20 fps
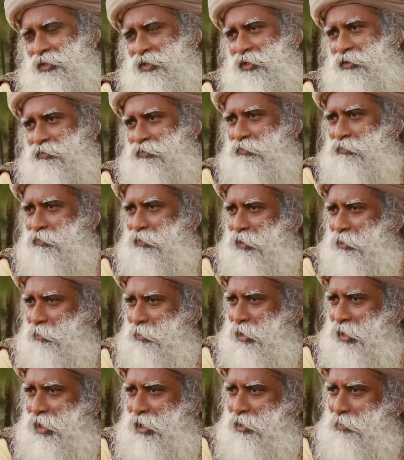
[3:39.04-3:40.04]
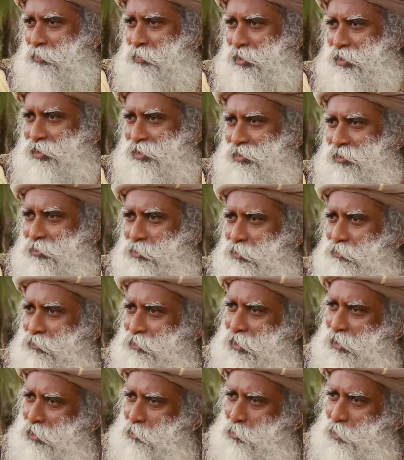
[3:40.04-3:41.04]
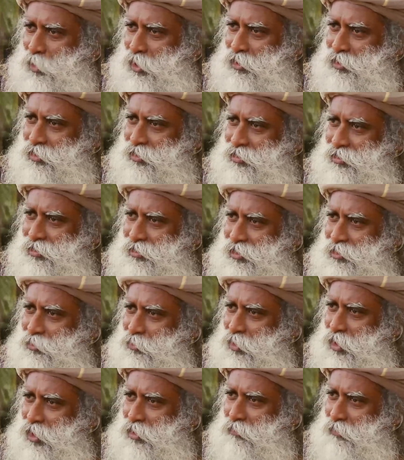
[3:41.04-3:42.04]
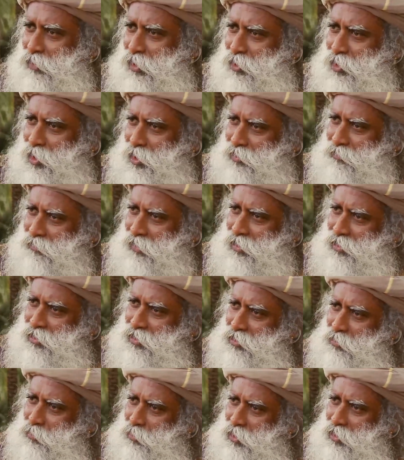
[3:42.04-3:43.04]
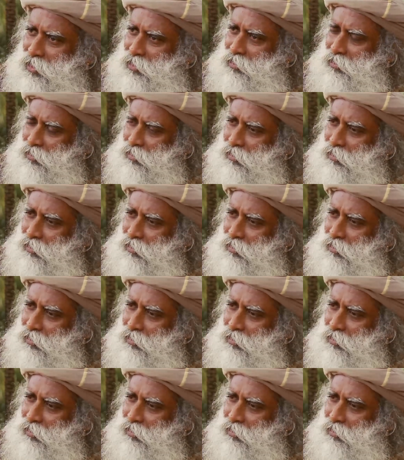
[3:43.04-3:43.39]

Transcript: If you fall behind me, you'll feel depressed that you can't walk as fast as me.